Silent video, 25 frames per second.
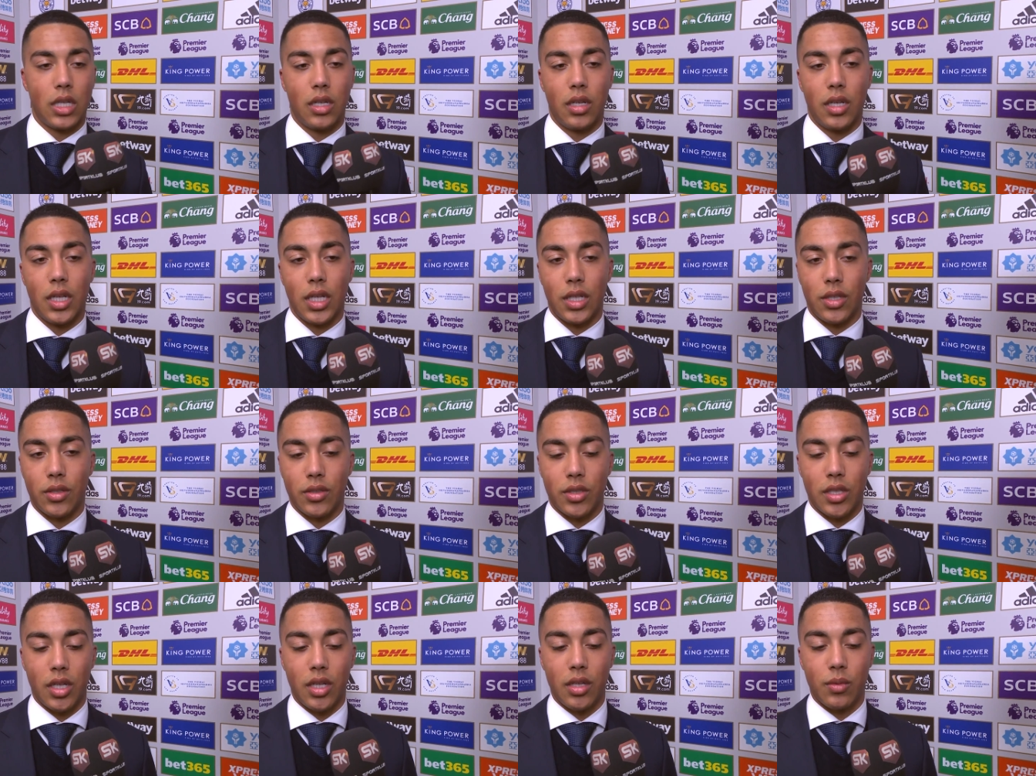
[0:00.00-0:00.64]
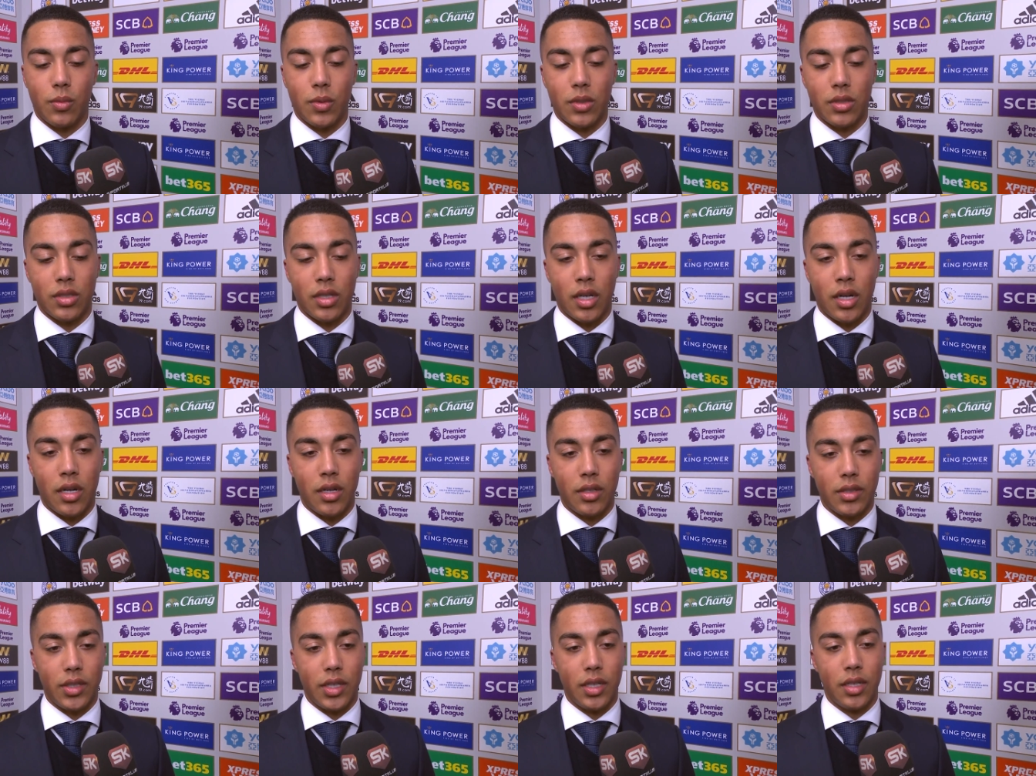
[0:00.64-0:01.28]
Like you say, it was a
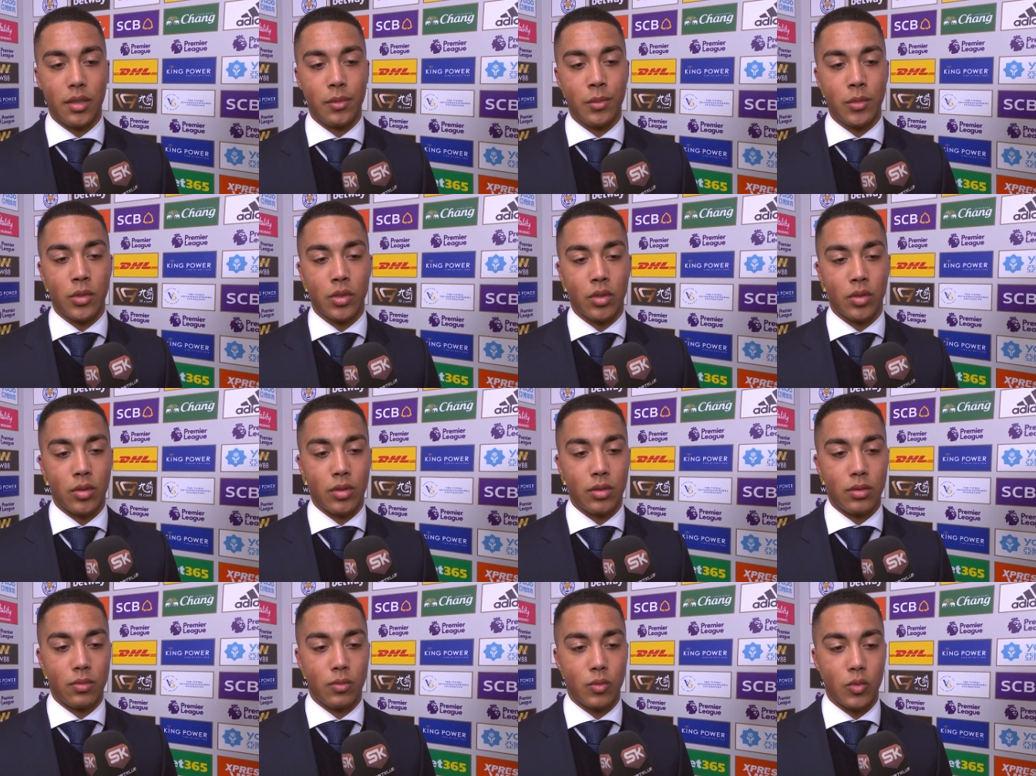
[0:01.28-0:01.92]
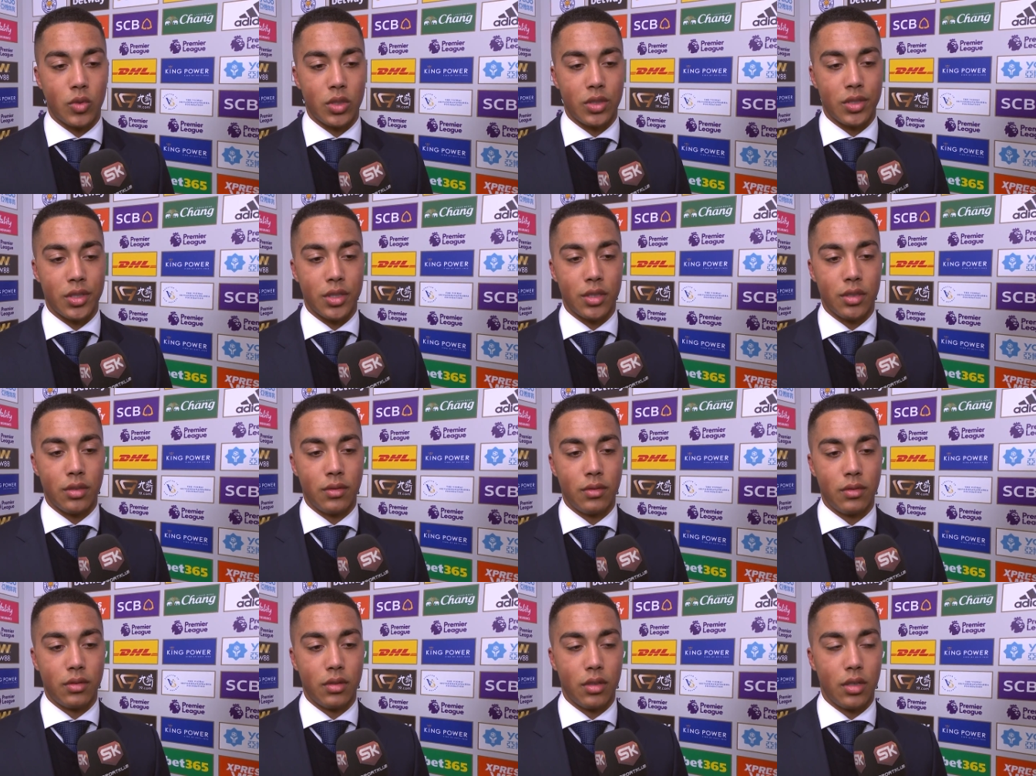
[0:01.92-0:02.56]
hard game. It was
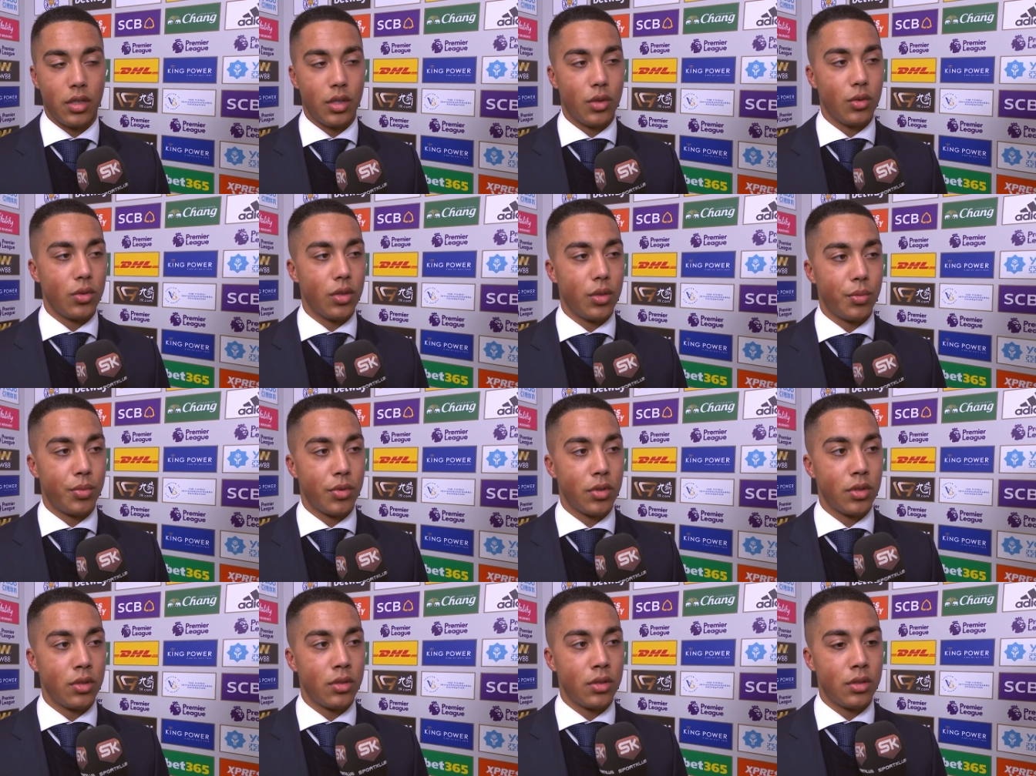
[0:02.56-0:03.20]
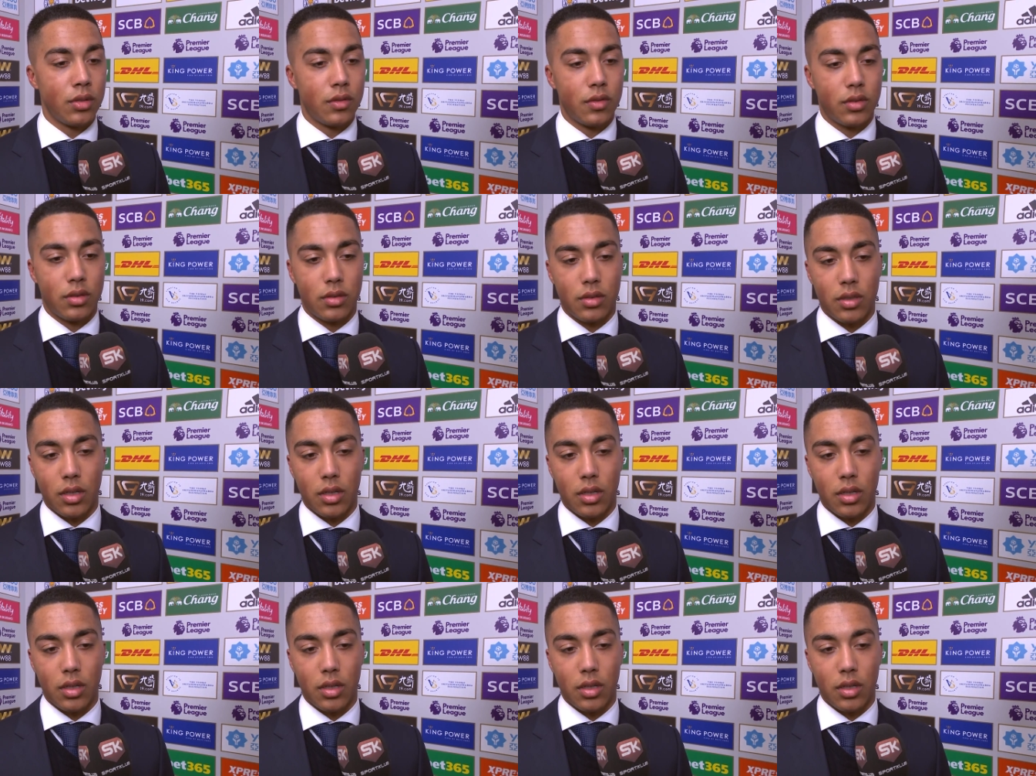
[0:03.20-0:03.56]
a, a good opponent.